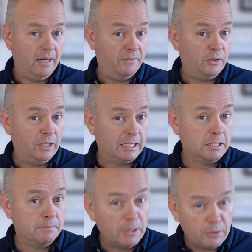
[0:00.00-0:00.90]
a very
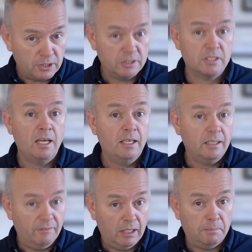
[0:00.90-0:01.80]
experienced
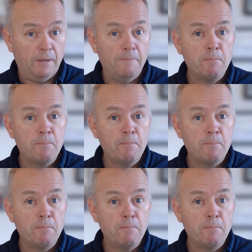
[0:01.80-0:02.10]
developer,